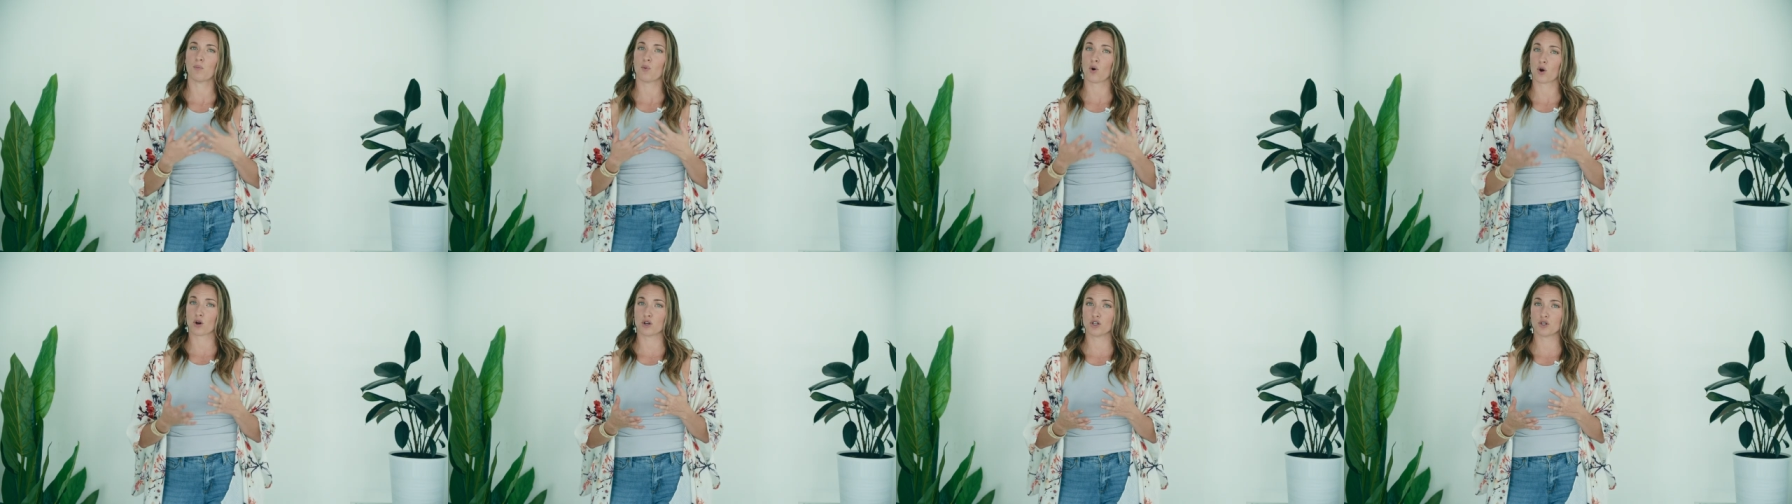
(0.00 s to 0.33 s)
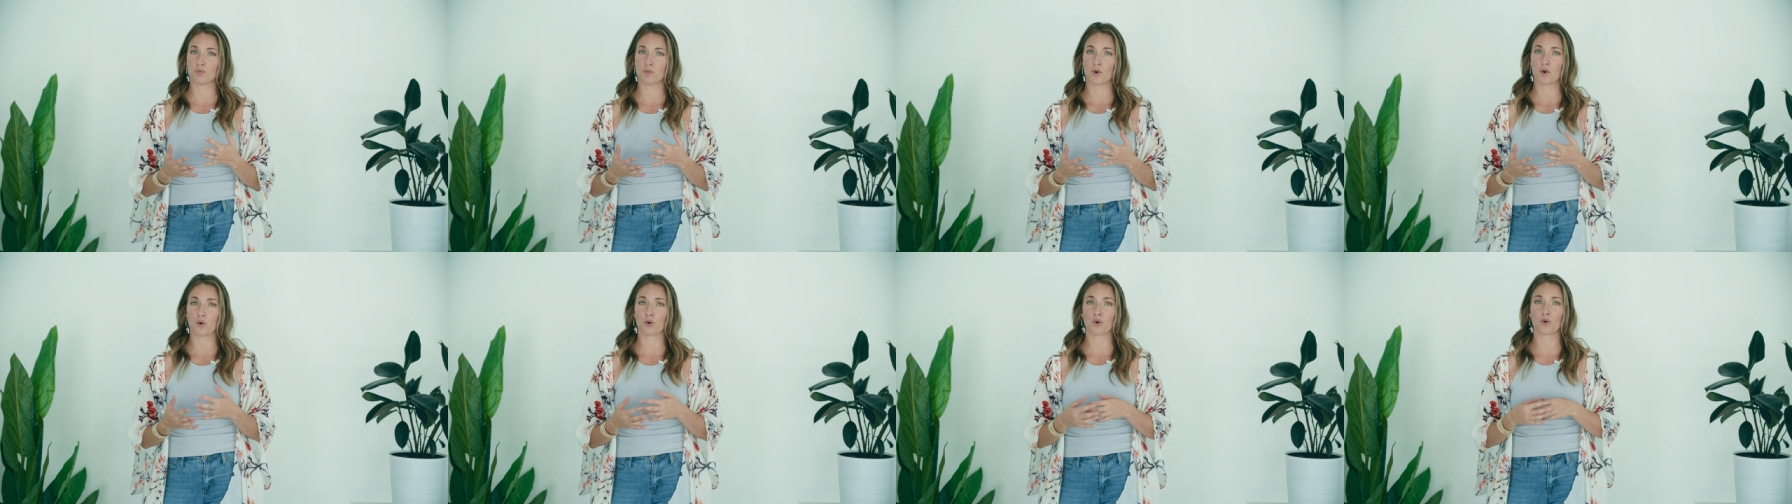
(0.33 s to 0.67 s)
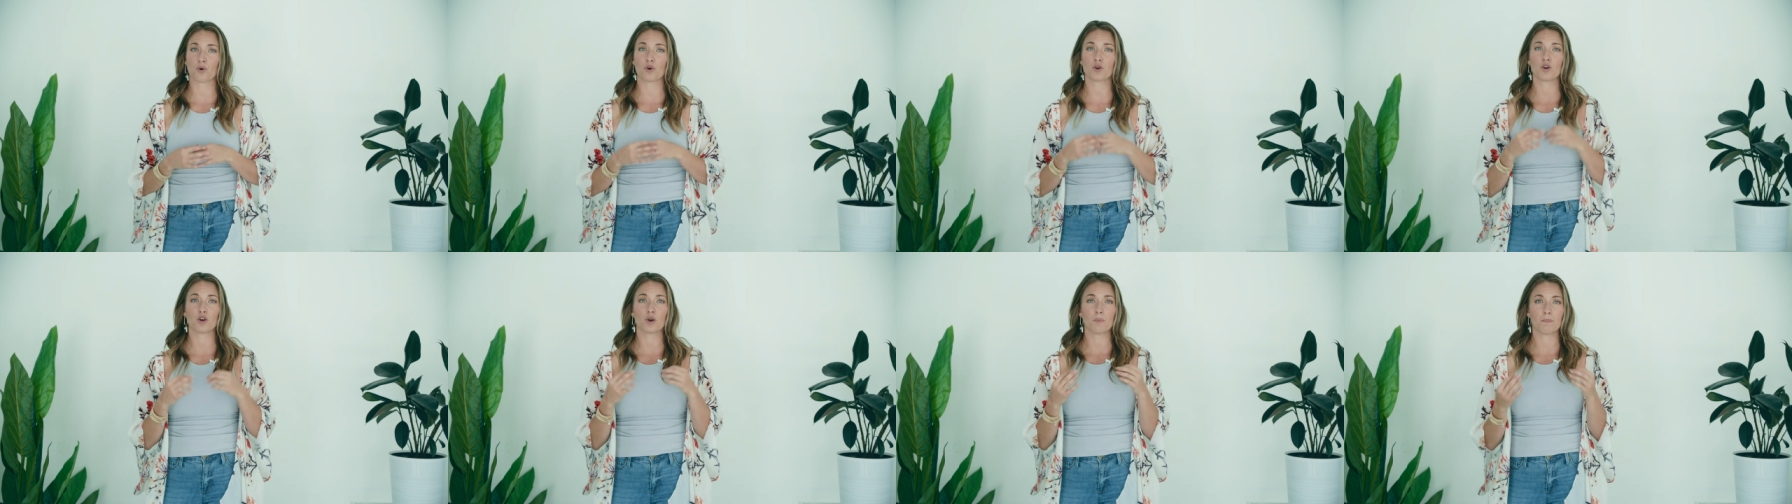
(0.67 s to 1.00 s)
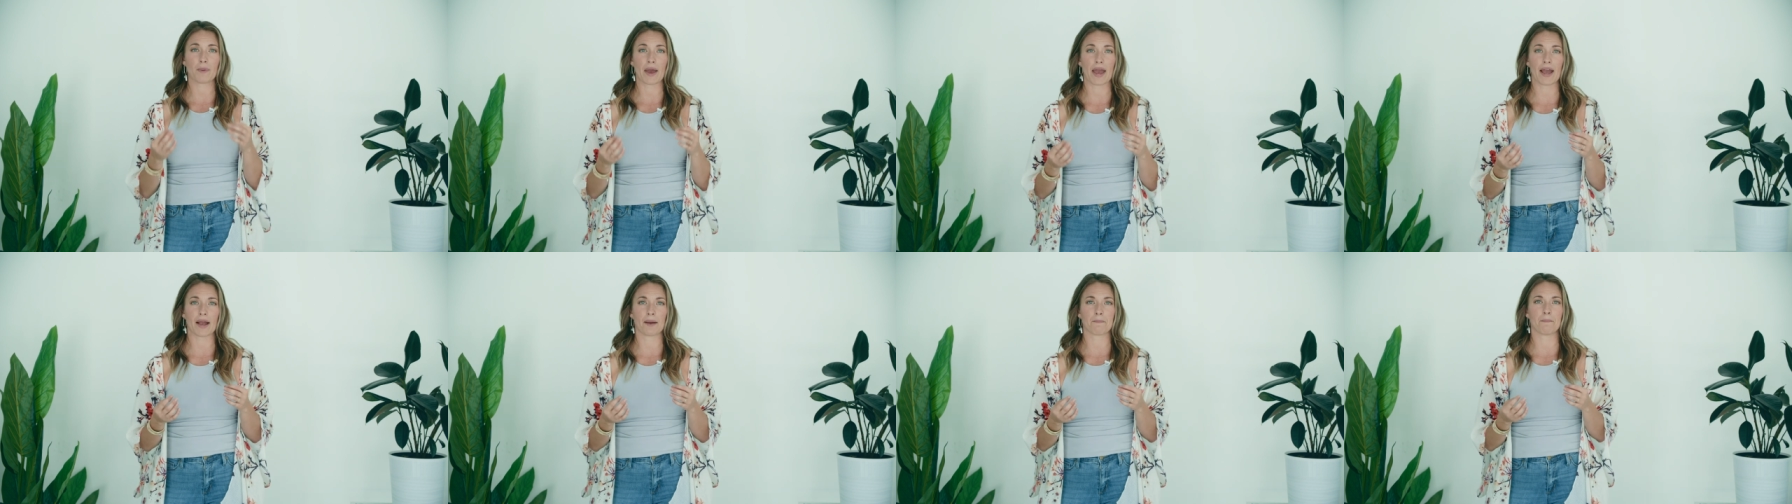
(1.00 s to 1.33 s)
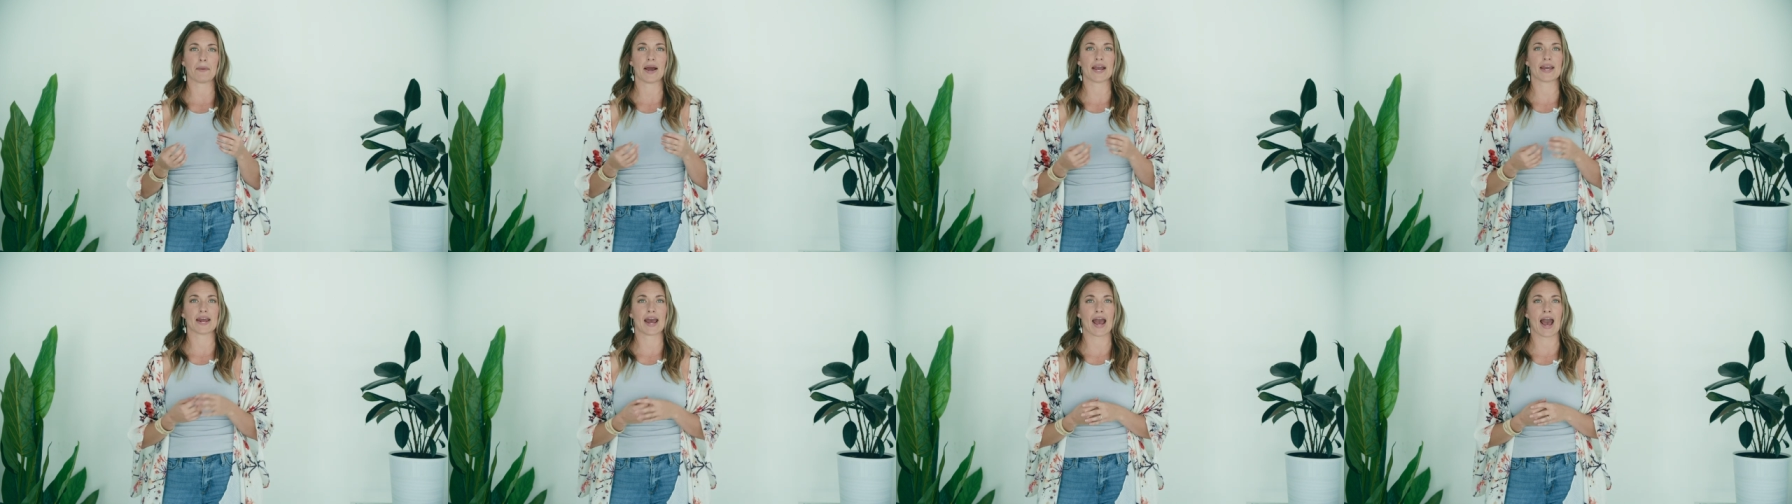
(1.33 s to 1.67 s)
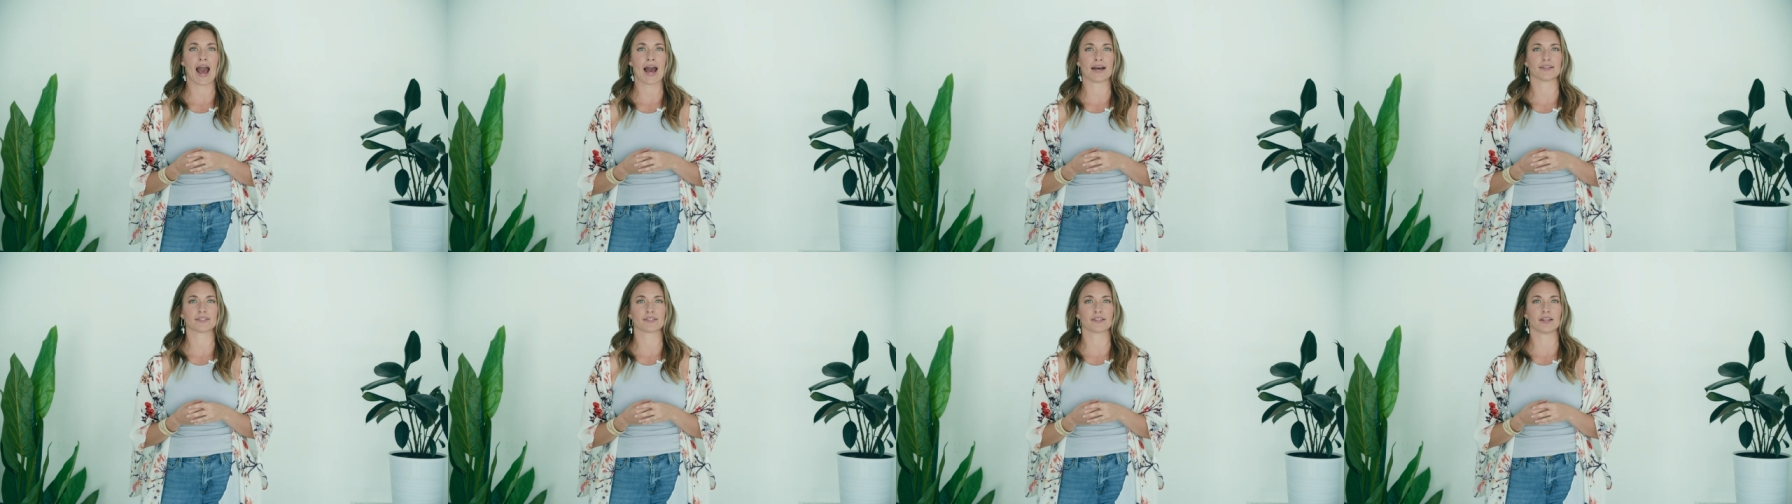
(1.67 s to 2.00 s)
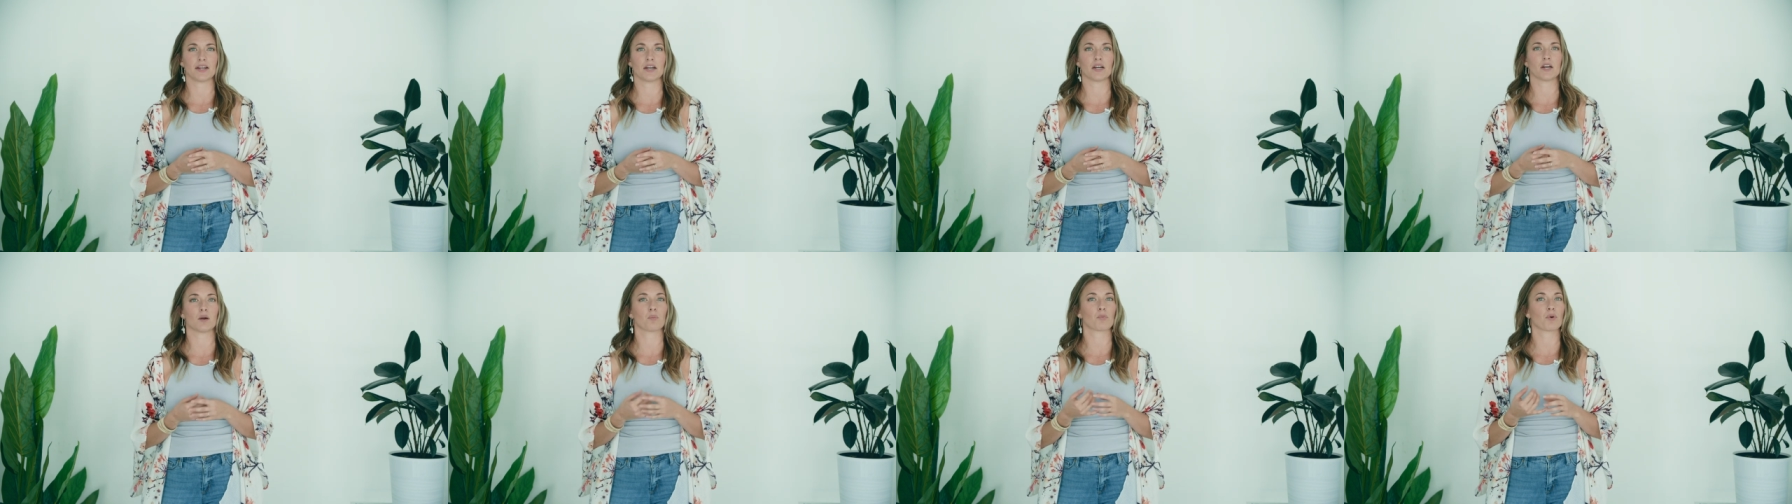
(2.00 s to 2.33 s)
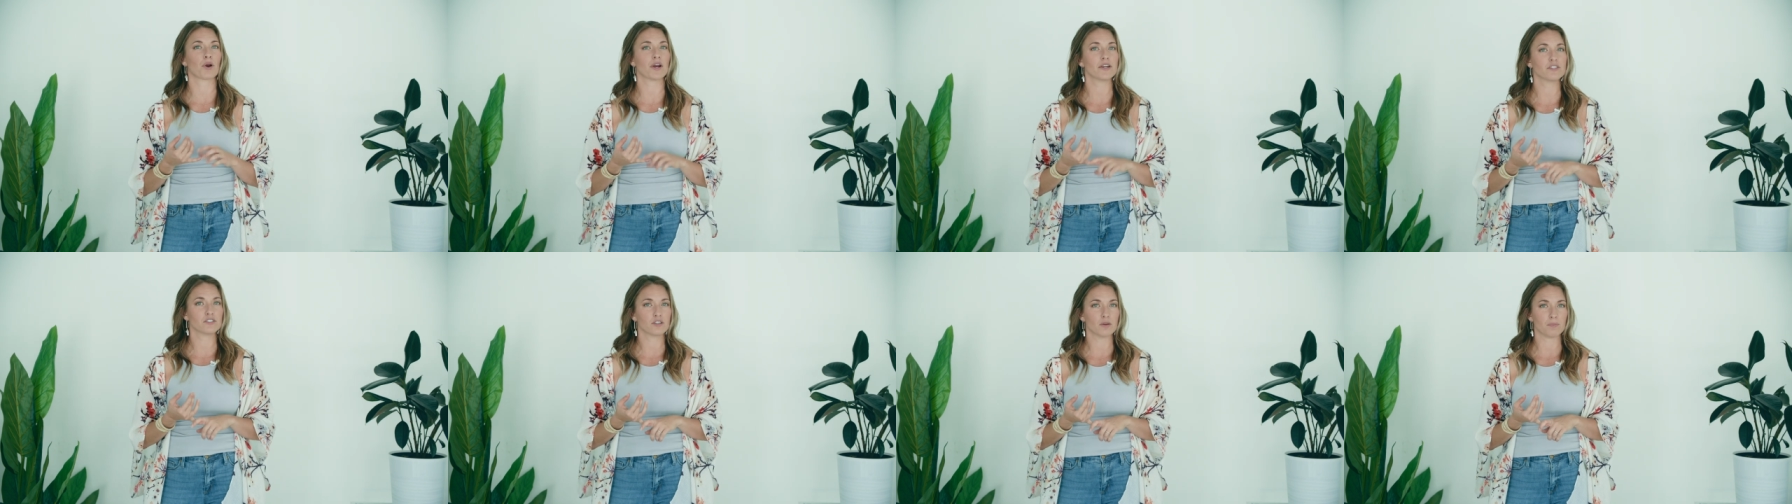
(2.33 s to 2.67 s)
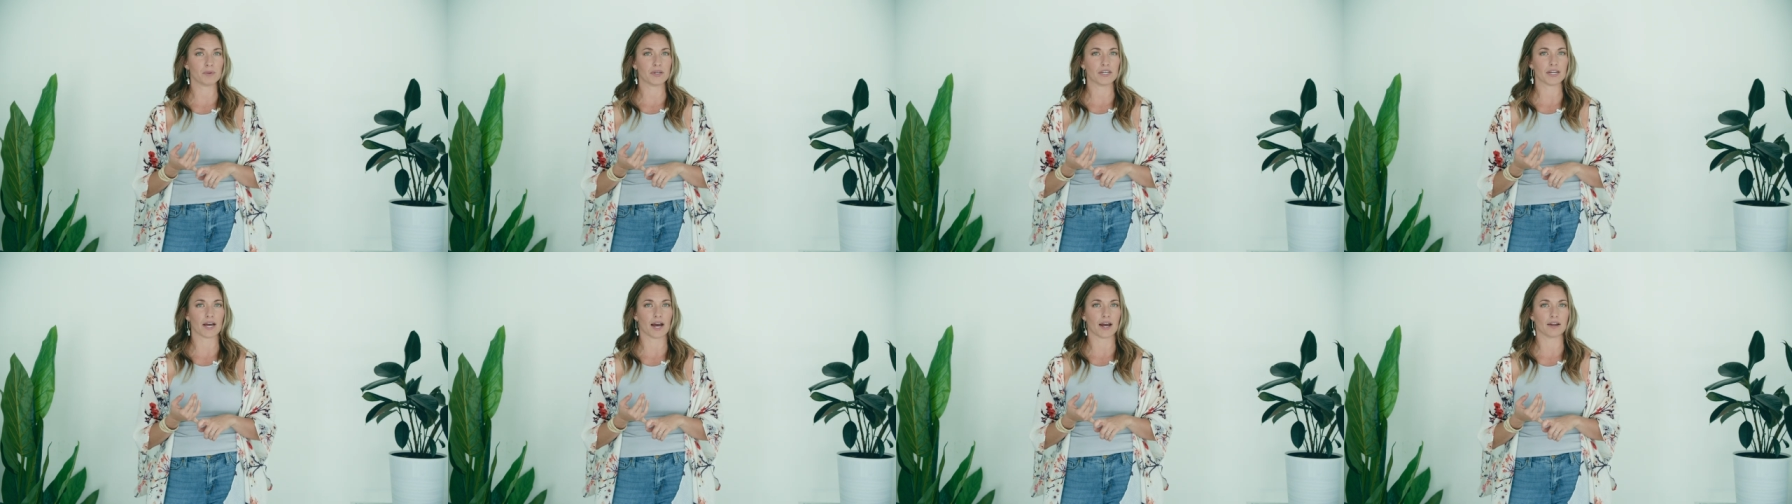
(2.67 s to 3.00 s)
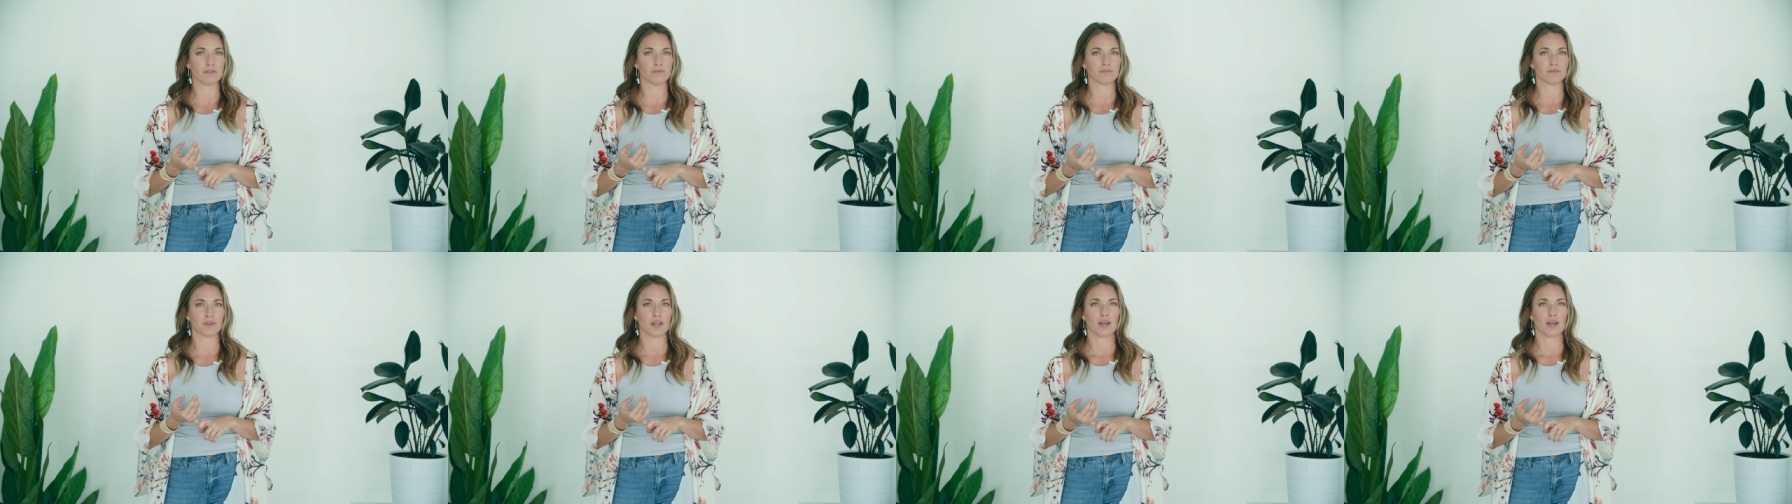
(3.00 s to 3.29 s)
mortgage broker or your bank might ask that an appraisal be done.